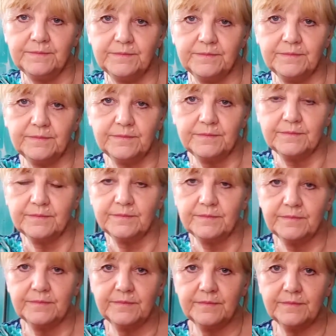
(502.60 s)

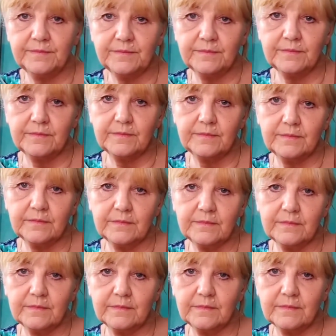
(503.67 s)

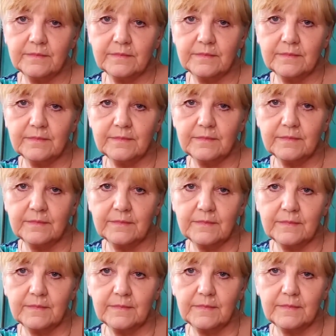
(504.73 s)

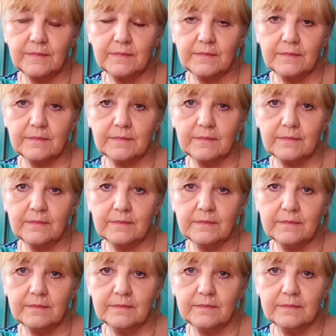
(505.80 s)

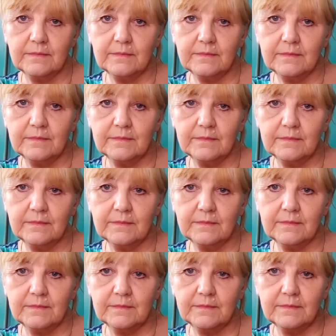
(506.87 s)

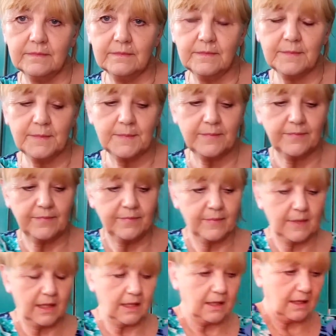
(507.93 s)

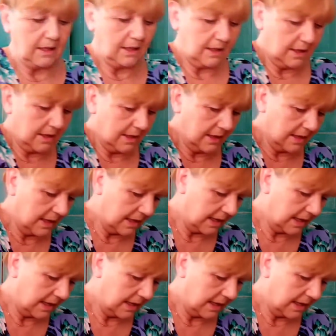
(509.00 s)
(no one is talking)